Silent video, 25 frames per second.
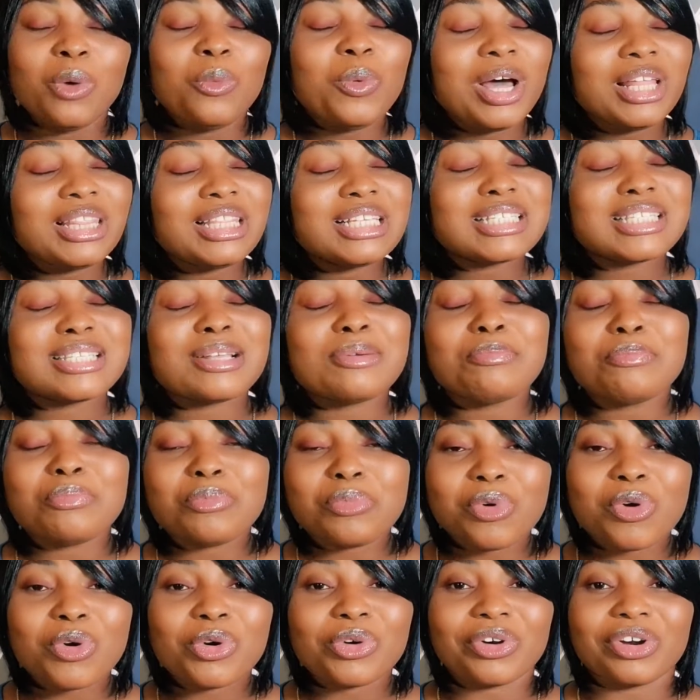What is the
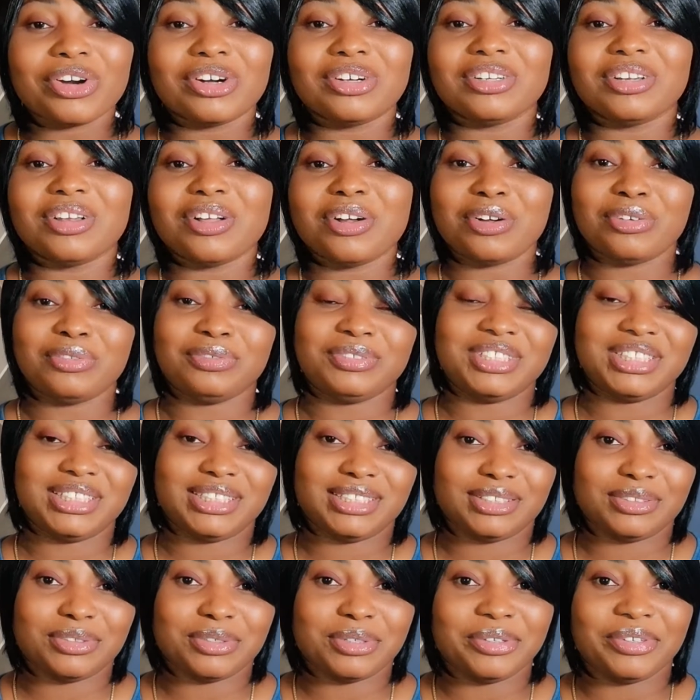moral of
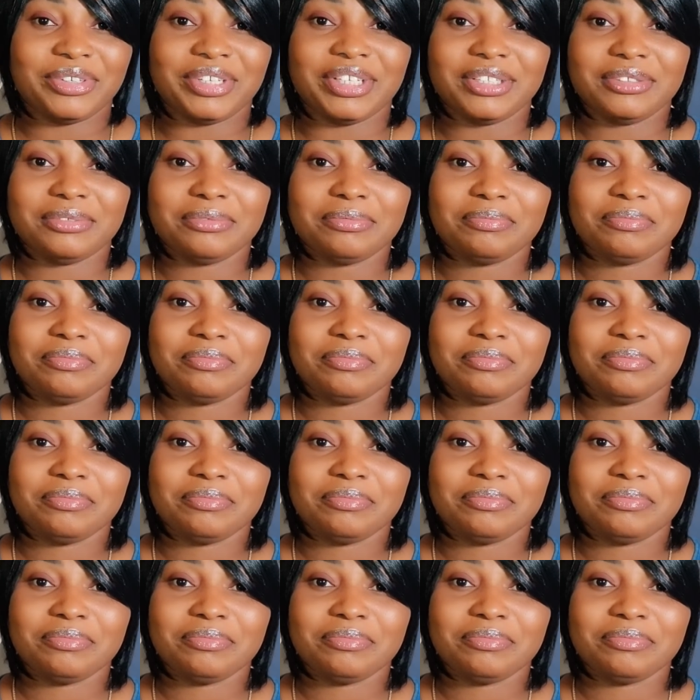this story?